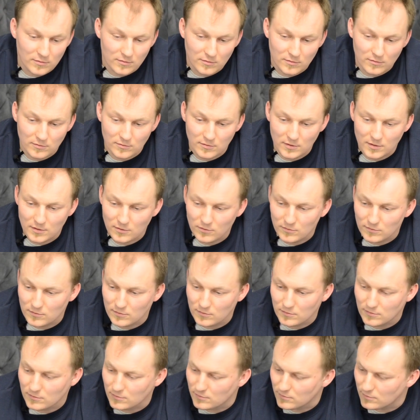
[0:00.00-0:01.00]
on
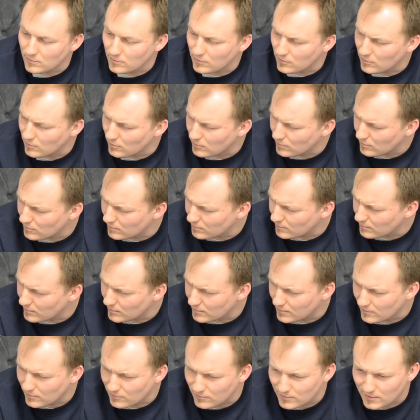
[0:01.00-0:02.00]
on on you know on
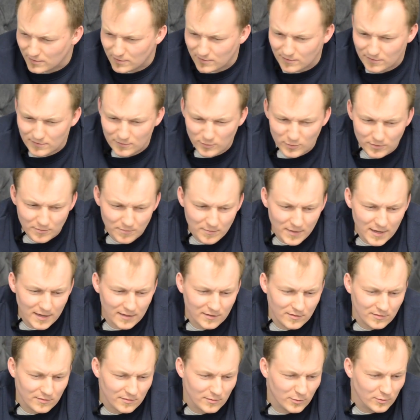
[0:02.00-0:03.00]
on the on the
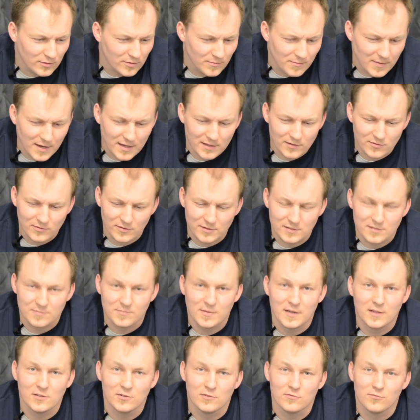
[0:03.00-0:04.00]
mat on the mattress
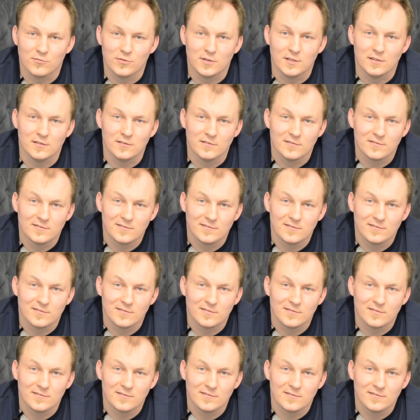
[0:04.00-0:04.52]
made of weed,